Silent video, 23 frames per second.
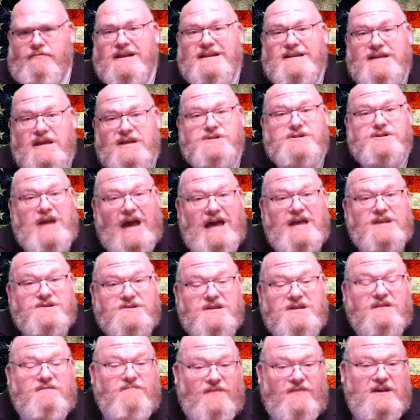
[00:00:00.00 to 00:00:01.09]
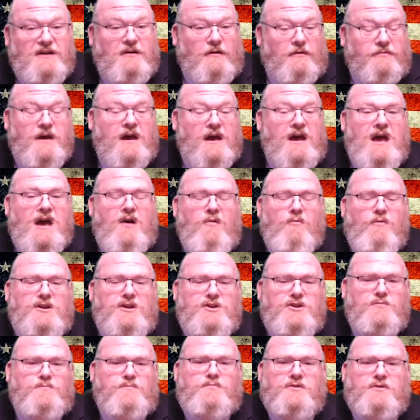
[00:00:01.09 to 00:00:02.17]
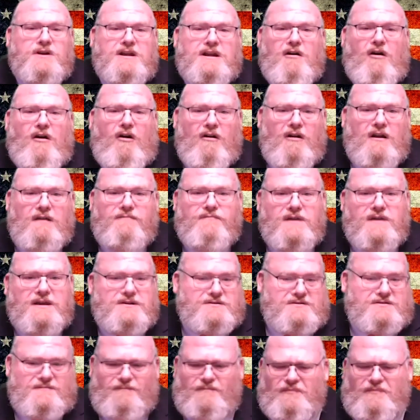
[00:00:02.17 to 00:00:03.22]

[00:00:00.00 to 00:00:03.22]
And yes, I said filth. When you put all of this,